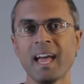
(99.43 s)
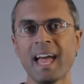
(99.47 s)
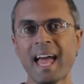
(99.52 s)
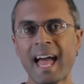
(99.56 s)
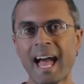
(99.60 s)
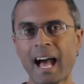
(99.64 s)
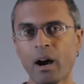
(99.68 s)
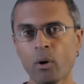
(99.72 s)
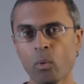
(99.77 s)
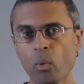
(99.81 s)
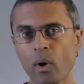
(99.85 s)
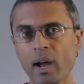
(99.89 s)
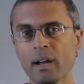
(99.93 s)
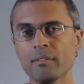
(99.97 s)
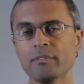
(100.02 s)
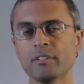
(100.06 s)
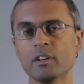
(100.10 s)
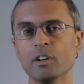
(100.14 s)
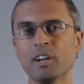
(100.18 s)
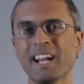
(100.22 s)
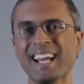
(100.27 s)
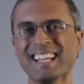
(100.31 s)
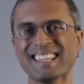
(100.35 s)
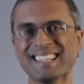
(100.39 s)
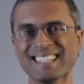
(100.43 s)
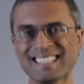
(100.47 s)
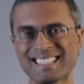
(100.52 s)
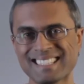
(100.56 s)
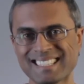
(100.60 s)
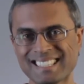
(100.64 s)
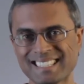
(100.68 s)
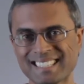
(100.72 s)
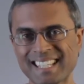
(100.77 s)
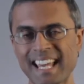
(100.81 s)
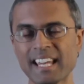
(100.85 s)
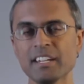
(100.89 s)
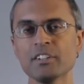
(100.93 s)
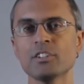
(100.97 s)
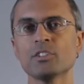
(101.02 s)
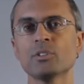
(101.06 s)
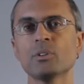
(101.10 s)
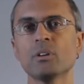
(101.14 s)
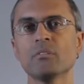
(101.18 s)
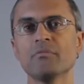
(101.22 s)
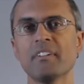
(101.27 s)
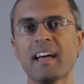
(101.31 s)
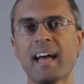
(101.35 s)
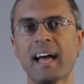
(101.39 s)
However, at the
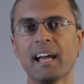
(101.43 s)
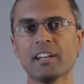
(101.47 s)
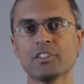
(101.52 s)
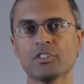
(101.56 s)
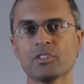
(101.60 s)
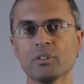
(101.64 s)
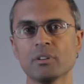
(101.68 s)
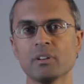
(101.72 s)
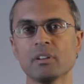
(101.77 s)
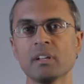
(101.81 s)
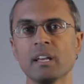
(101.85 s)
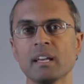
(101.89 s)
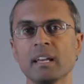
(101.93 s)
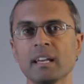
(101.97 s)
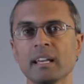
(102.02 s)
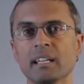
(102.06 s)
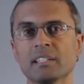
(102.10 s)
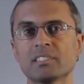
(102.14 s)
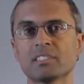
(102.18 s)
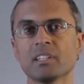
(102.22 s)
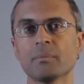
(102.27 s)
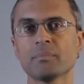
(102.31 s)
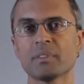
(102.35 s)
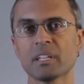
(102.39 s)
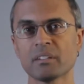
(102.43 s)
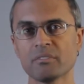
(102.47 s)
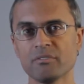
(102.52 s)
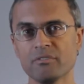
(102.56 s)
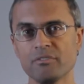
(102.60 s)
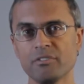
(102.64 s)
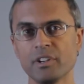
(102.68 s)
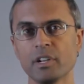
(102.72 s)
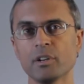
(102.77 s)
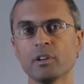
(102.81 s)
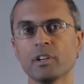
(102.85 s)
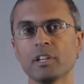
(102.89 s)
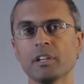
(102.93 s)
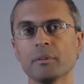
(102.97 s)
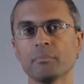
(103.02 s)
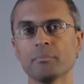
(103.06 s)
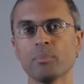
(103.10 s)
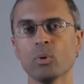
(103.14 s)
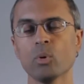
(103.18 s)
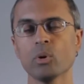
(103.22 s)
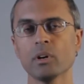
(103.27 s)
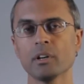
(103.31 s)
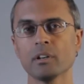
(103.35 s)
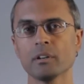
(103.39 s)
center of Azure is something very
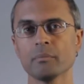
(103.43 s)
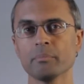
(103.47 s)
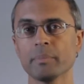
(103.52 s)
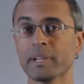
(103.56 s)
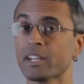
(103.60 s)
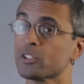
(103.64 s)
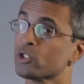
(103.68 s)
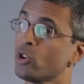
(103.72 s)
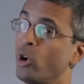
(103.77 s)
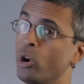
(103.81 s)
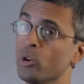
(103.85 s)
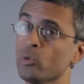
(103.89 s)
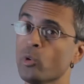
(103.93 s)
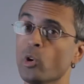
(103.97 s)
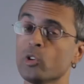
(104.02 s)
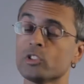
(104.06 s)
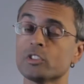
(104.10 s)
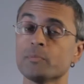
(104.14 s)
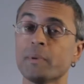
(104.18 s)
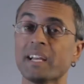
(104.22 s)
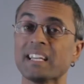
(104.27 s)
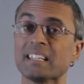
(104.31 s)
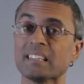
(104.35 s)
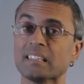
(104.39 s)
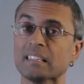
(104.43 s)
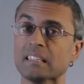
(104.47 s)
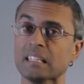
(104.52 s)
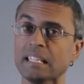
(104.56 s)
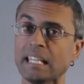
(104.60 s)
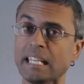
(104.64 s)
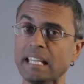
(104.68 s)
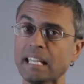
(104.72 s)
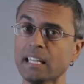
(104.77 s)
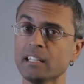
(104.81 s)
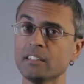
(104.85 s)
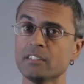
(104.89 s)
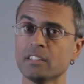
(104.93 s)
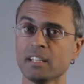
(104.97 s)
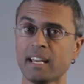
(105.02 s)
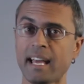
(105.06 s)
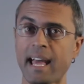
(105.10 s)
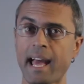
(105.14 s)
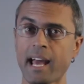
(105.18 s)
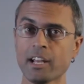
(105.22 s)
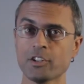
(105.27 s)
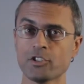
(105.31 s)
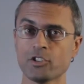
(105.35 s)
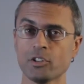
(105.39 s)
important, because all roads might lead to
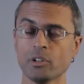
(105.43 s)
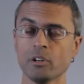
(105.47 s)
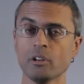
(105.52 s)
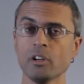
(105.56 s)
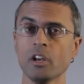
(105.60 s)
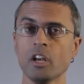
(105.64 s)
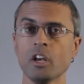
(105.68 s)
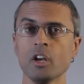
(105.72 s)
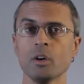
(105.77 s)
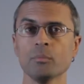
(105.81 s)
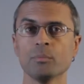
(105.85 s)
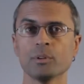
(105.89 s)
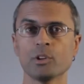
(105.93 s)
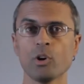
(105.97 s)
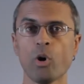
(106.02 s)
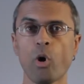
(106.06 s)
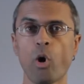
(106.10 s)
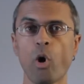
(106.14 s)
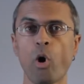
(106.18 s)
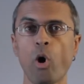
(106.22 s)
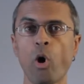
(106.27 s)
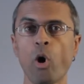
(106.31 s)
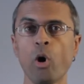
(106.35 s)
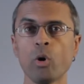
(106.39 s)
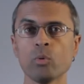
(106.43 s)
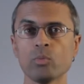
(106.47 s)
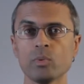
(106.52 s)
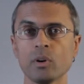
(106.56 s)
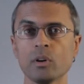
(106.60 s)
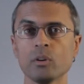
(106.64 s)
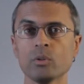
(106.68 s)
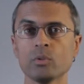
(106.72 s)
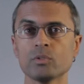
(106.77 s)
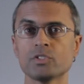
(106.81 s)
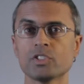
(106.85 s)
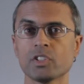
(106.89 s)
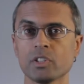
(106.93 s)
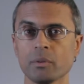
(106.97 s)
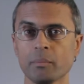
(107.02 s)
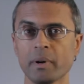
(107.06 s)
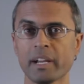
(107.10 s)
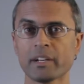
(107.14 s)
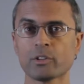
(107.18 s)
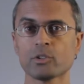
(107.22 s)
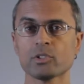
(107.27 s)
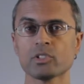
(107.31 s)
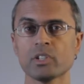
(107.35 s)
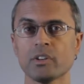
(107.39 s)
Azure, but all roads in the
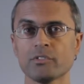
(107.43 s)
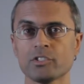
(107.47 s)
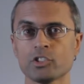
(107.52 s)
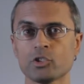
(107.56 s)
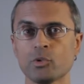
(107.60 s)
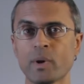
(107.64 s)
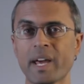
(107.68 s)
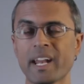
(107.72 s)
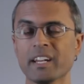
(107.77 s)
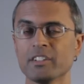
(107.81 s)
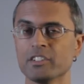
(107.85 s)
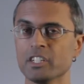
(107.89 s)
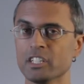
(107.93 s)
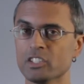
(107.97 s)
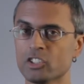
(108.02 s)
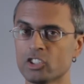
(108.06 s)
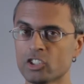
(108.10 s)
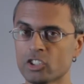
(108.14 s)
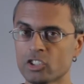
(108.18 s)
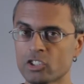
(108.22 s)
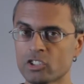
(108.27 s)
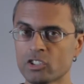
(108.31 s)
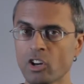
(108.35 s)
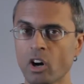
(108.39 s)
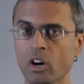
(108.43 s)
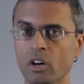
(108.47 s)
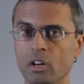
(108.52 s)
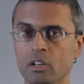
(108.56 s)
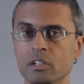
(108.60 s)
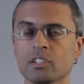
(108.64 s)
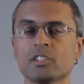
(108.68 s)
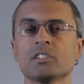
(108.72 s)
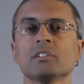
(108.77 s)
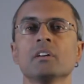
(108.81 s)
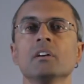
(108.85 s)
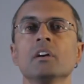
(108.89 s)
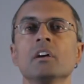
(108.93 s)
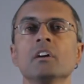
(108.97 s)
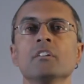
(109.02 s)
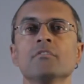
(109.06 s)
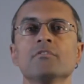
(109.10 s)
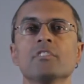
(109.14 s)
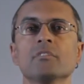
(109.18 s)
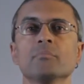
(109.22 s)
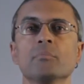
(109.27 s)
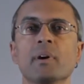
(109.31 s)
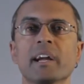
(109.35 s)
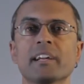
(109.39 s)
Microsoft strategy start
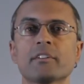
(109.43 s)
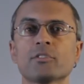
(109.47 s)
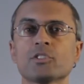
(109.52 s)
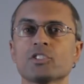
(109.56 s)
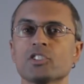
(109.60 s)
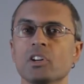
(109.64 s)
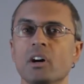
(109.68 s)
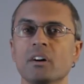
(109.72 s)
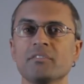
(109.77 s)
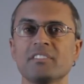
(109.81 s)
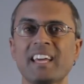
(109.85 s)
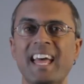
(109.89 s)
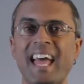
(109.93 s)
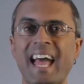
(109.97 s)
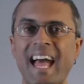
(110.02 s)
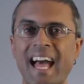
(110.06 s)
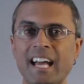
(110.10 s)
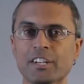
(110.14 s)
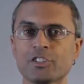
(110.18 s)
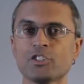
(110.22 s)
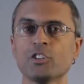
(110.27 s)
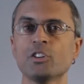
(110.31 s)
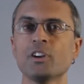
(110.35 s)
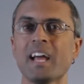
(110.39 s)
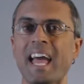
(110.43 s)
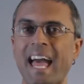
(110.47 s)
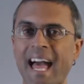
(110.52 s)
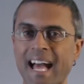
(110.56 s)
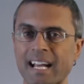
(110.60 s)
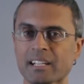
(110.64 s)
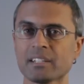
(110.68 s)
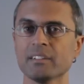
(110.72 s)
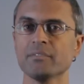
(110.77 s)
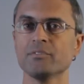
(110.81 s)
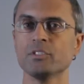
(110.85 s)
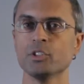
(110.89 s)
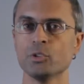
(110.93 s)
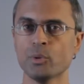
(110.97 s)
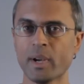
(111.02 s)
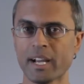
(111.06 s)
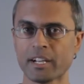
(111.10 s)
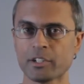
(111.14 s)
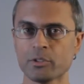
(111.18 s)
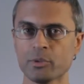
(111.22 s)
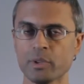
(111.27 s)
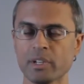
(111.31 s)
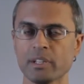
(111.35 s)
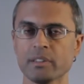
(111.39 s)
from Microsoft Azure Active
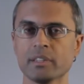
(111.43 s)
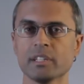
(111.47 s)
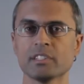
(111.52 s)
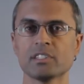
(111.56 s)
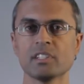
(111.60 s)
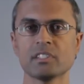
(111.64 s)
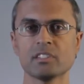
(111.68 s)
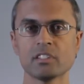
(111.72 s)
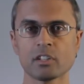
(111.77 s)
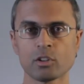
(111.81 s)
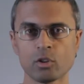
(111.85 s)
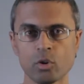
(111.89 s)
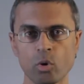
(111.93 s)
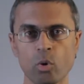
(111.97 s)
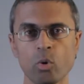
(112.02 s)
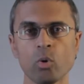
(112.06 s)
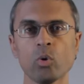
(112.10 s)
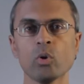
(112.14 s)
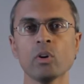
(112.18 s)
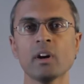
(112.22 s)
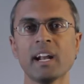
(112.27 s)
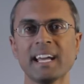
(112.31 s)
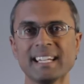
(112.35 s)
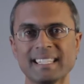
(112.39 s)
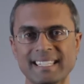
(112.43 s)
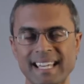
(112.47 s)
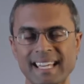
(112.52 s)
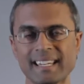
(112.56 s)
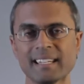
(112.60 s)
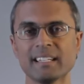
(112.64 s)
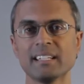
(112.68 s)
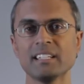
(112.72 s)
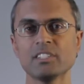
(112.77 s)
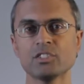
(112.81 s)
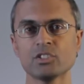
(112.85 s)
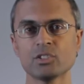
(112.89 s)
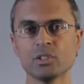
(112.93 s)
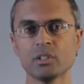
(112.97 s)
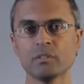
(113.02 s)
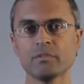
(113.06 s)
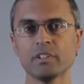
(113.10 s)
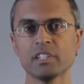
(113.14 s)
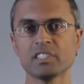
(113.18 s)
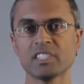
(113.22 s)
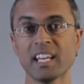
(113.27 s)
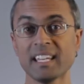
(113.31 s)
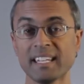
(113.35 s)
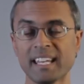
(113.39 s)
Directory. This is the core identity
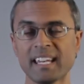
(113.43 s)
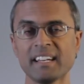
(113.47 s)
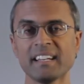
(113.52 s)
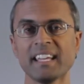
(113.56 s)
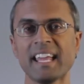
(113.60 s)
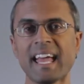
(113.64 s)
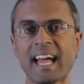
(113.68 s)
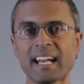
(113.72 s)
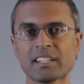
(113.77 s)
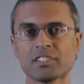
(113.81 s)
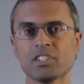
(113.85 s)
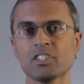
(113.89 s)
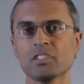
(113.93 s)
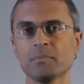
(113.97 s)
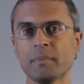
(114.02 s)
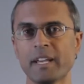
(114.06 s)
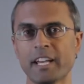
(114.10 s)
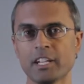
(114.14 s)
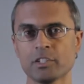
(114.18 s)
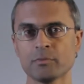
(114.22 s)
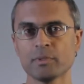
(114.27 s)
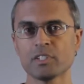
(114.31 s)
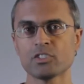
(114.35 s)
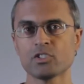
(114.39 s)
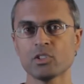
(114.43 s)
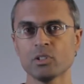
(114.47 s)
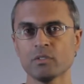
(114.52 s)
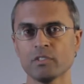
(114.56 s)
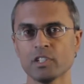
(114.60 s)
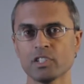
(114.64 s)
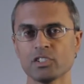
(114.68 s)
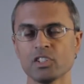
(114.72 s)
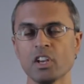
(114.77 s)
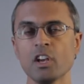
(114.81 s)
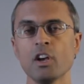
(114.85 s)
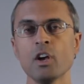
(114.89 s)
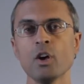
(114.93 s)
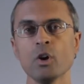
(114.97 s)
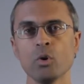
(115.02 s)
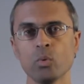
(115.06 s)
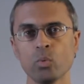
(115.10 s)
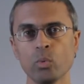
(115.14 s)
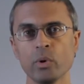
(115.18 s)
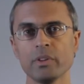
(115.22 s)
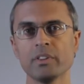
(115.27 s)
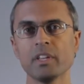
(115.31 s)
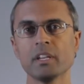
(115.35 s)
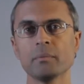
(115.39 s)
service, identity access management service
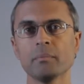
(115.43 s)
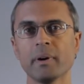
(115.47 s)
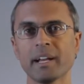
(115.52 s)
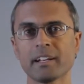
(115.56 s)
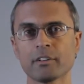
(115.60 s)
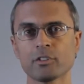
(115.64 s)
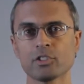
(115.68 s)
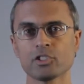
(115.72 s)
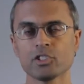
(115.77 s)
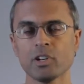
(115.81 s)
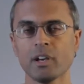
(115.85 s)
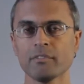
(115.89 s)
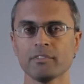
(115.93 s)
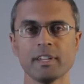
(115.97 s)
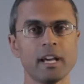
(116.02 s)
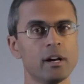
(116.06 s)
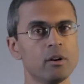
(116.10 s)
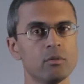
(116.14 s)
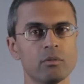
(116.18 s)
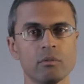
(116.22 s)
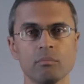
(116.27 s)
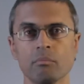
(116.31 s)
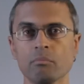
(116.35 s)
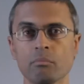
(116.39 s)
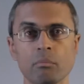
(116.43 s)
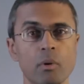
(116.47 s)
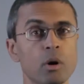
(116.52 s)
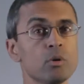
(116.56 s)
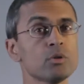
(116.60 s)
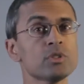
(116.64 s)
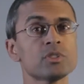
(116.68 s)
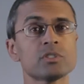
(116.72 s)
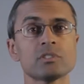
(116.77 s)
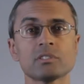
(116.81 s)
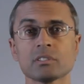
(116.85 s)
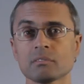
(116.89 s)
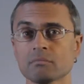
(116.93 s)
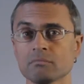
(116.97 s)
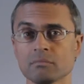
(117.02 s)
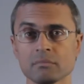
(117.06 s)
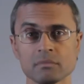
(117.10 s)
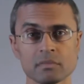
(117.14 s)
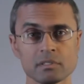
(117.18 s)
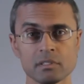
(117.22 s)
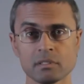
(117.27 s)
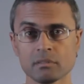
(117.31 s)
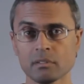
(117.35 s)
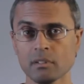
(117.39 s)
within Microsoft. Now, most
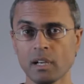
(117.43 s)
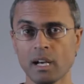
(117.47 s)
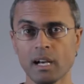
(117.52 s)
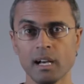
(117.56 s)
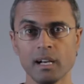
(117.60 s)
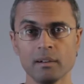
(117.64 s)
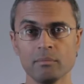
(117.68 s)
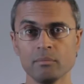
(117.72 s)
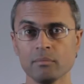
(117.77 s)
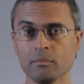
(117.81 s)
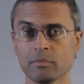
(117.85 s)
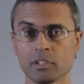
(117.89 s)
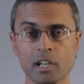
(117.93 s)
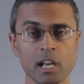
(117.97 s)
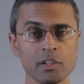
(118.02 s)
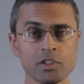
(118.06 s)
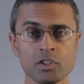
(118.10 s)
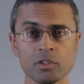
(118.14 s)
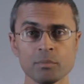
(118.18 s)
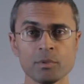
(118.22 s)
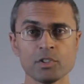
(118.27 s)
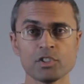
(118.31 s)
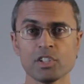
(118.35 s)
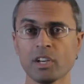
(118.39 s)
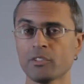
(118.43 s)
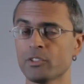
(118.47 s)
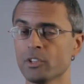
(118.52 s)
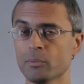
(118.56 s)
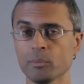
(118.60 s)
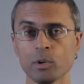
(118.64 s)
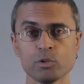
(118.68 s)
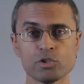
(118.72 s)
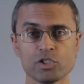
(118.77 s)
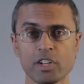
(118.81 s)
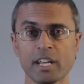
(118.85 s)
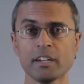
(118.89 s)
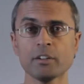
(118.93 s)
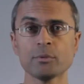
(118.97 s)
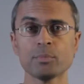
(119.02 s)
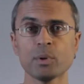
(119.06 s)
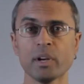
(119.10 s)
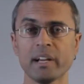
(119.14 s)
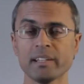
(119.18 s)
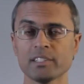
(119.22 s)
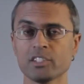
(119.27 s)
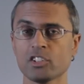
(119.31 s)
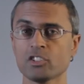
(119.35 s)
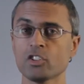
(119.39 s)
customers out there, most
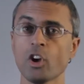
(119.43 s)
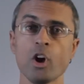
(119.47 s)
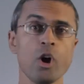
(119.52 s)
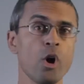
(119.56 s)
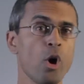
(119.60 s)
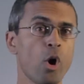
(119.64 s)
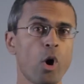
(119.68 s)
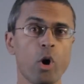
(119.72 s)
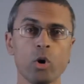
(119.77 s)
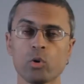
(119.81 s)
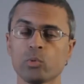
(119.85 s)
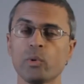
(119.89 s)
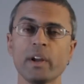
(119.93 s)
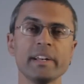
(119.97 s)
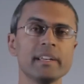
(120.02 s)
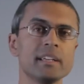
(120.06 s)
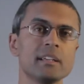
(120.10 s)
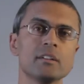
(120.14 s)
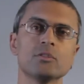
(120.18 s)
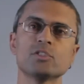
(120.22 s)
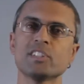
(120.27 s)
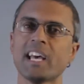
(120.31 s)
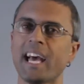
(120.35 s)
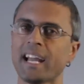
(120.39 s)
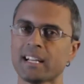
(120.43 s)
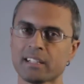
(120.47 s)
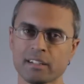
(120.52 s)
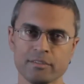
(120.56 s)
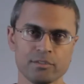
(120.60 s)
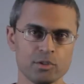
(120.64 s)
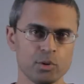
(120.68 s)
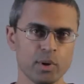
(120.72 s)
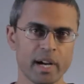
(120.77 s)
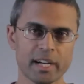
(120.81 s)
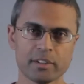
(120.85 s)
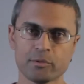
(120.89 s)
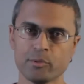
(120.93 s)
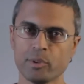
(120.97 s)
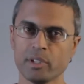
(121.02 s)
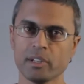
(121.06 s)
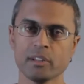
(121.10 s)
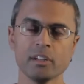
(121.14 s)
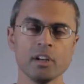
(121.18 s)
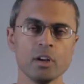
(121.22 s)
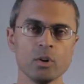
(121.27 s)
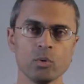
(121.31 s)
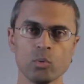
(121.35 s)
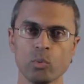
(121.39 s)
enterprises already use Active
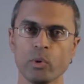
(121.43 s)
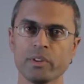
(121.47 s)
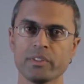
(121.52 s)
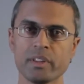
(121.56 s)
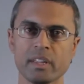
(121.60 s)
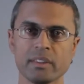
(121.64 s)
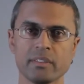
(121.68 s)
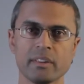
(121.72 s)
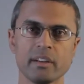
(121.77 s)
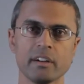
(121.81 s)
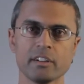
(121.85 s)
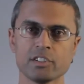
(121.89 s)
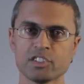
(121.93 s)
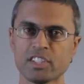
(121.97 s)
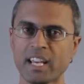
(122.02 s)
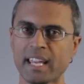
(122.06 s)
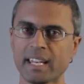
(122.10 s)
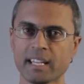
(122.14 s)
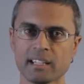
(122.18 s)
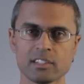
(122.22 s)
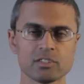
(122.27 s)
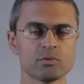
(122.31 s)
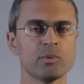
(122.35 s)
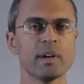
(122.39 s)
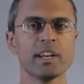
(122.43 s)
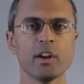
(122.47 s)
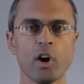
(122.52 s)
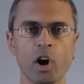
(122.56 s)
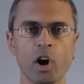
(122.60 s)
Directory within their settings, right,